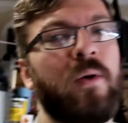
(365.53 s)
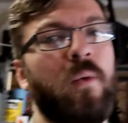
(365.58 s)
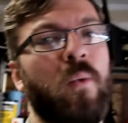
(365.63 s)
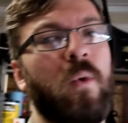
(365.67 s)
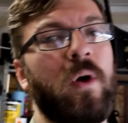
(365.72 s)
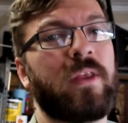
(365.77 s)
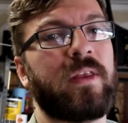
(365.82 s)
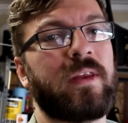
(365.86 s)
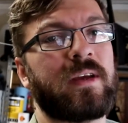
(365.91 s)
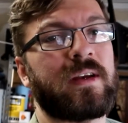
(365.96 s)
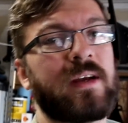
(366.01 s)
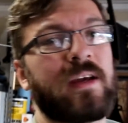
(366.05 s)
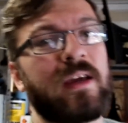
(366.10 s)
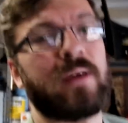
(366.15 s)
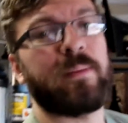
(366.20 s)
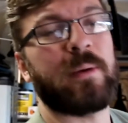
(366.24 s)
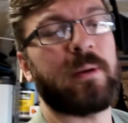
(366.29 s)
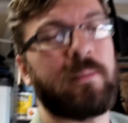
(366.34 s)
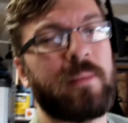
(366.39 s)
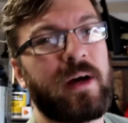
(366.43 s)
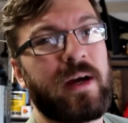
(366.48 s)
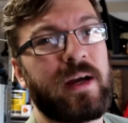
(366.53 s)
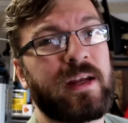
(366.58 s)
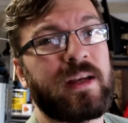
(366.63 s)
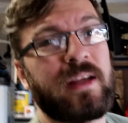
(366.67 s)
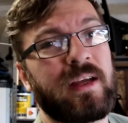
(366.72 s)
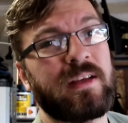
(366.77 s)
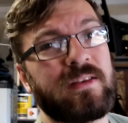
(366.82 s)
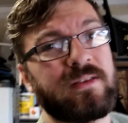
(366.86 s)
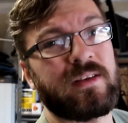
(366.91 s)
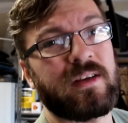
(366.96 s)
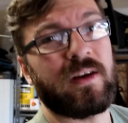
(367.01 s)
One thing to keep in mind
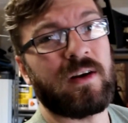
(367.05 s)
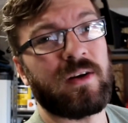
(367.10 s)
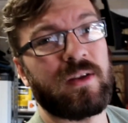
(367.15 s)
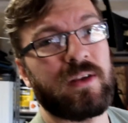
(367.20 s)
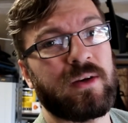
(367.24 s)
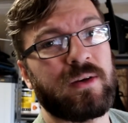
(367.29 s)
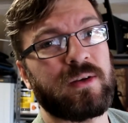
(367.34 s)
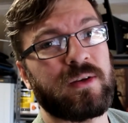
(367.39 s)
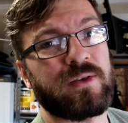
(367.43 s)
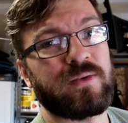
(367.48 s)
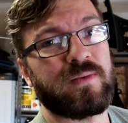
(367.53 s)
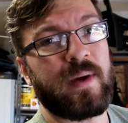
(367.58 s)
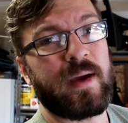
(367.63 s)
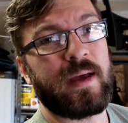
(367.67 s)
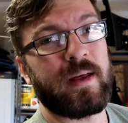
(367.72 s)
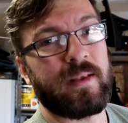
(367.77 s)
is that although those weigh